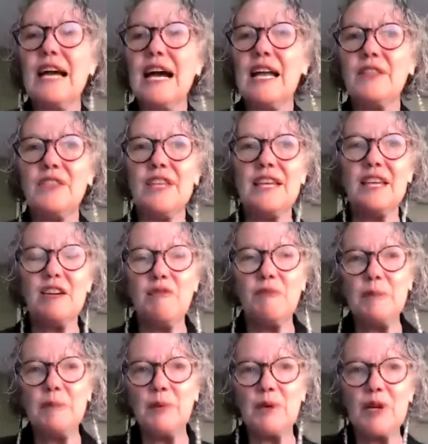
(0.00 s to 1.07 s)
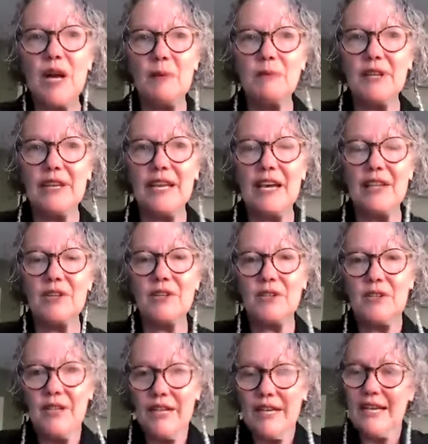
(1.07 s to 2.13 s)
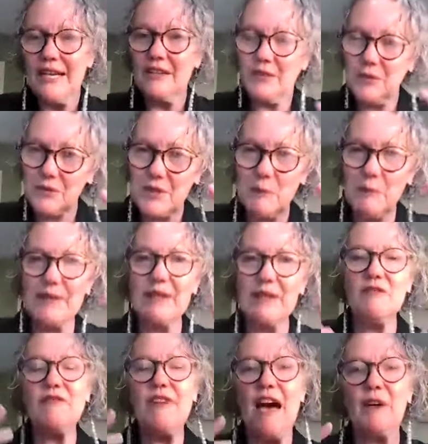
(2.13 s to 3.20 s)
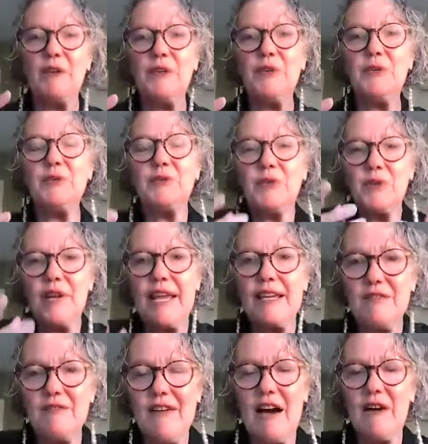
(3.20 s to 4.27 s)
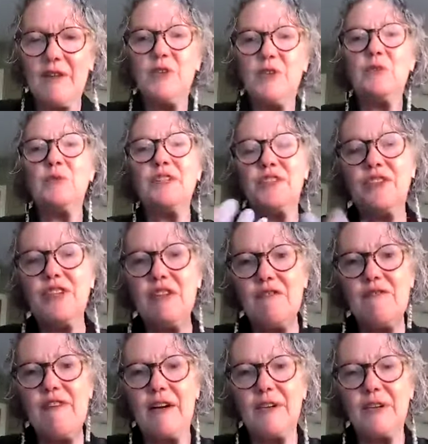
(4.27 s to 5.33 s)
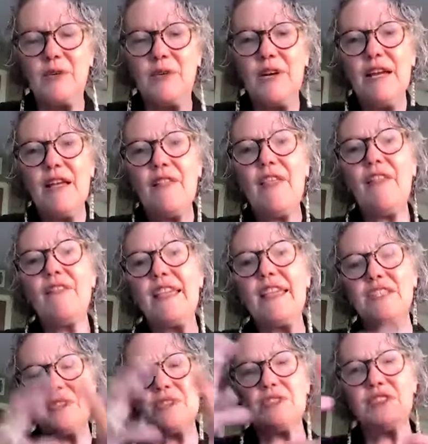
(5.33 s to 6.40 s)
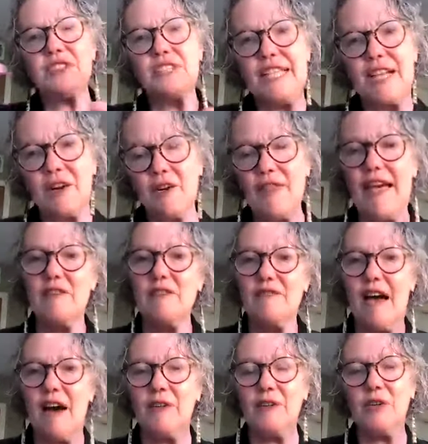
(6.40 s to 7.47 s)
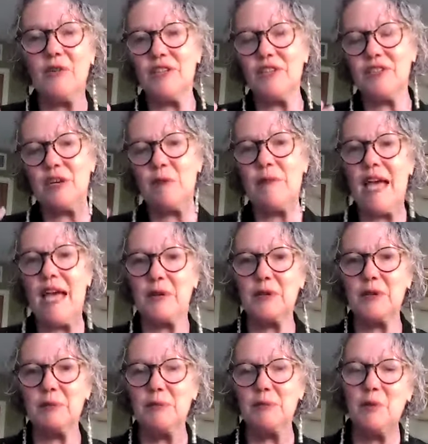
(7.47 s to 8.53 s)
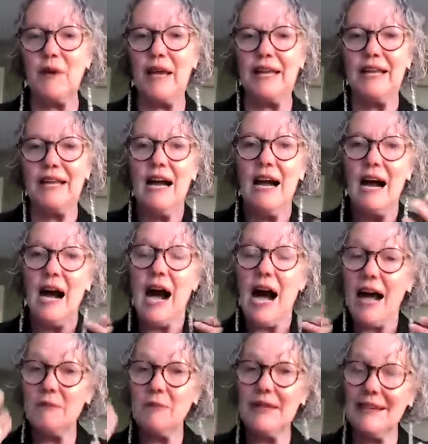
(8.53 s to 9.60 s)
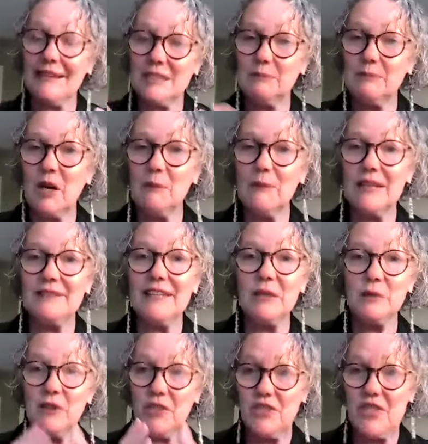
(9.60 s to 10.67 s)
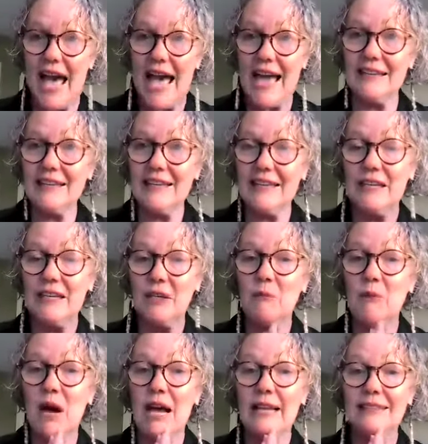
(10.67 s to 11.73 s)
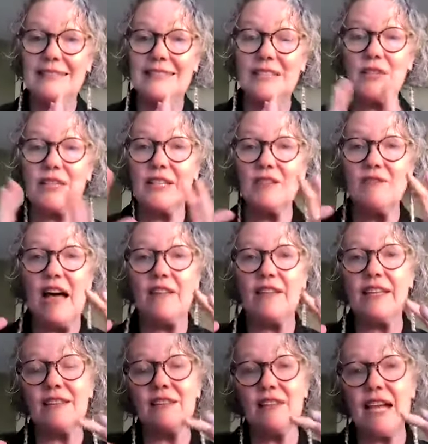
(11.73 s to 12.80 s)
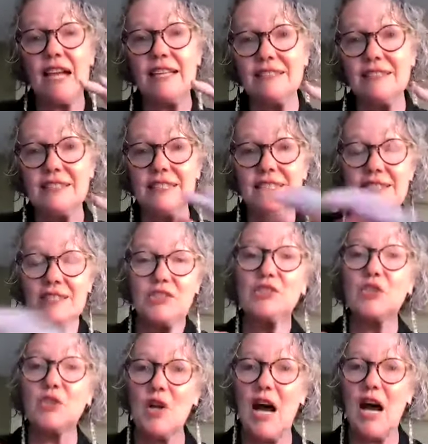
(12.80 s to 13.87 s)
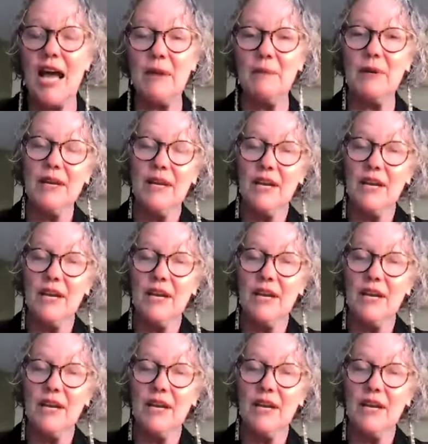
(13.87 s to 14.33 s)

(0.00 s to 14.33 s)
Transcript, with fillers: i think if people come together and do something of value create value receive value then they should share that value in some equitable way i've been experimenting with that in my silicon valley alliances tribe